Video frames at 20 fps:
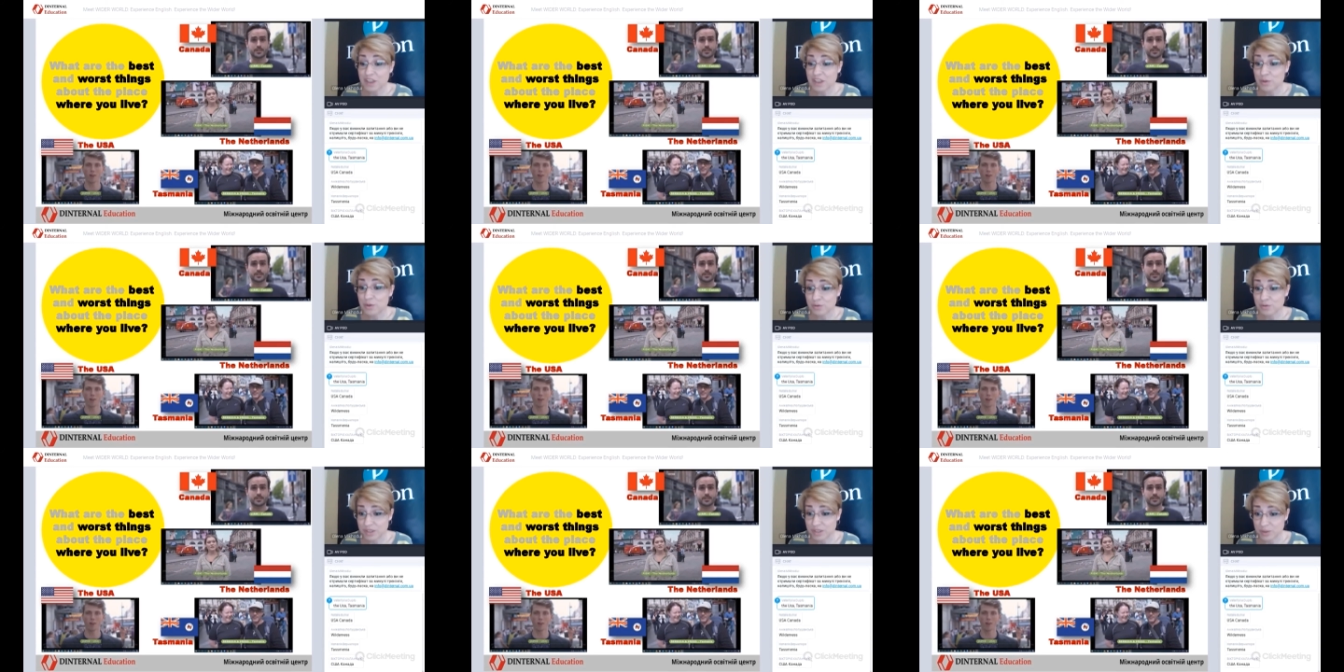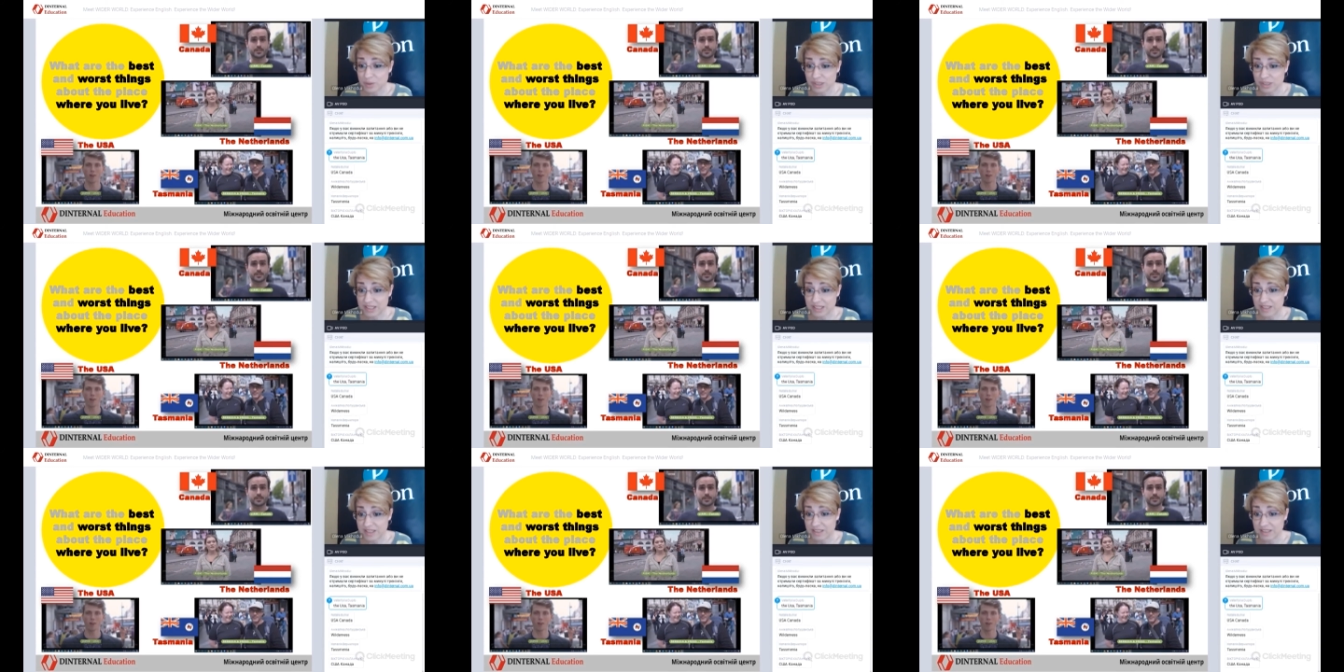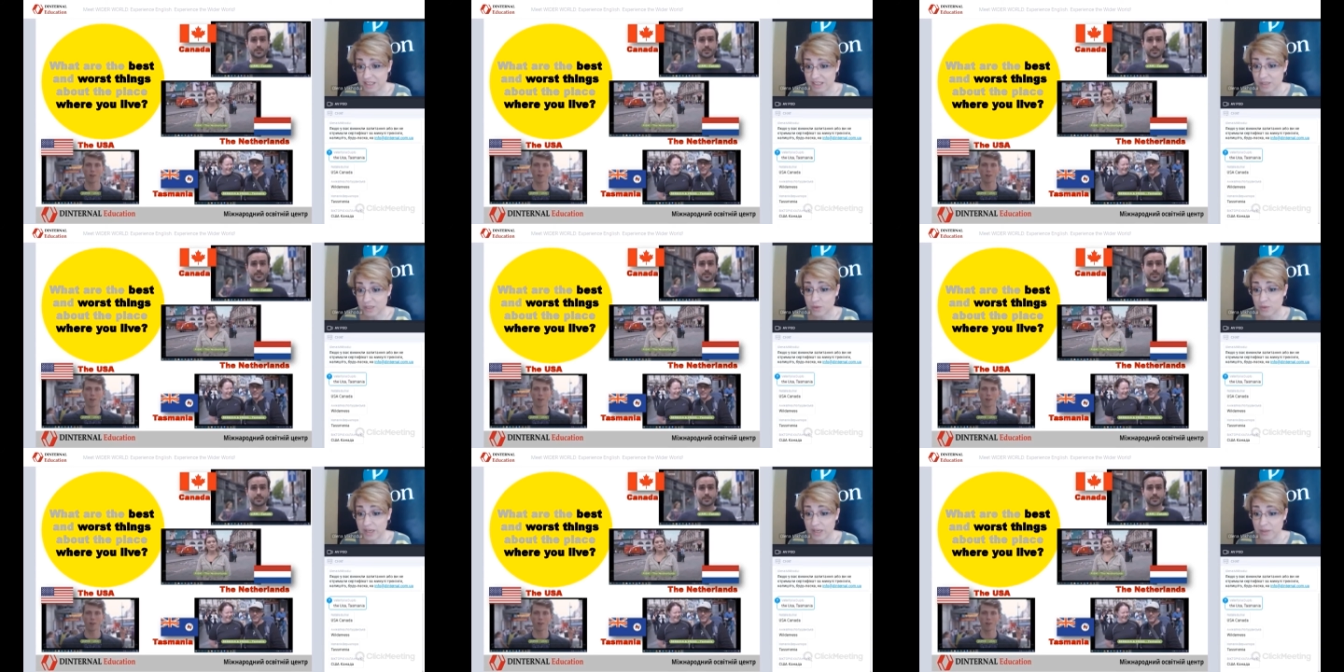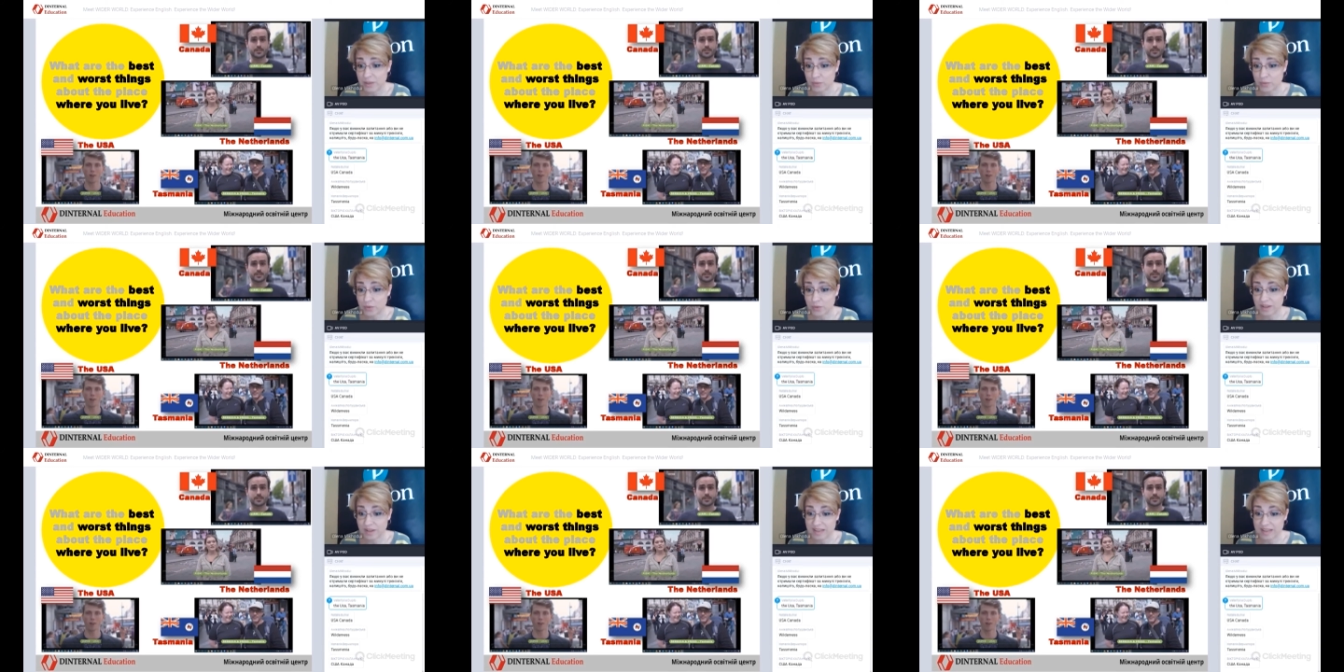video resources in
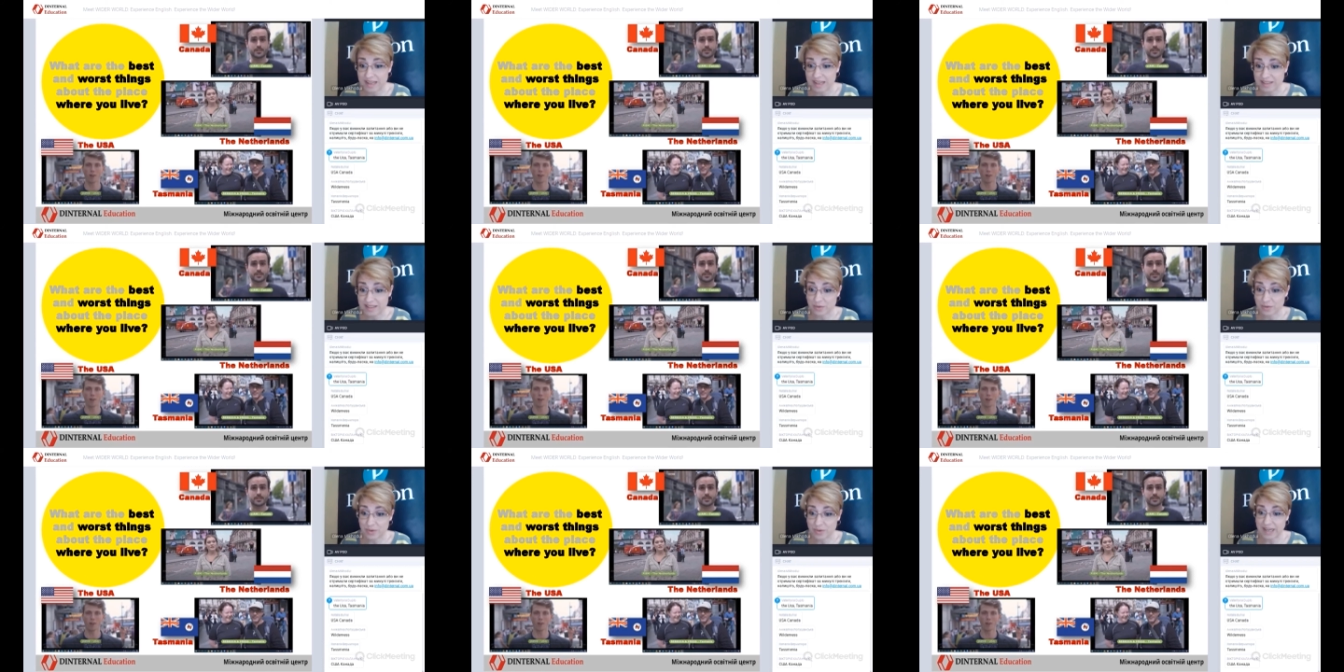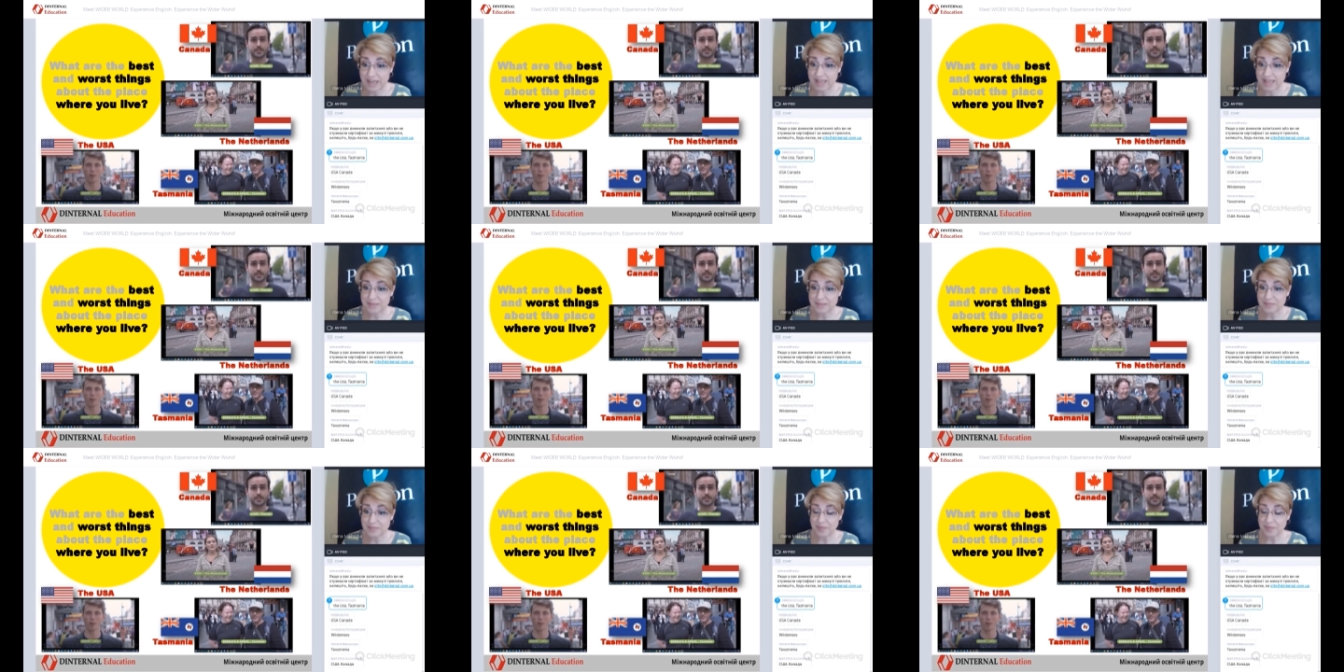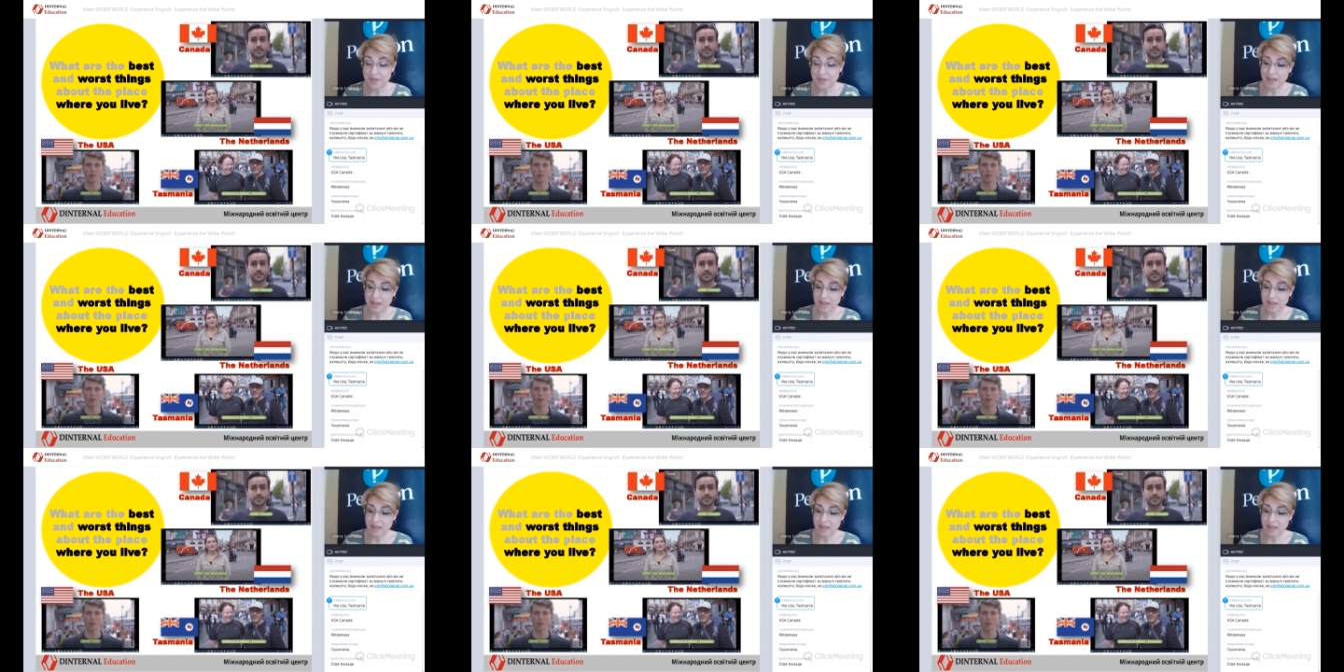wider world. That's great.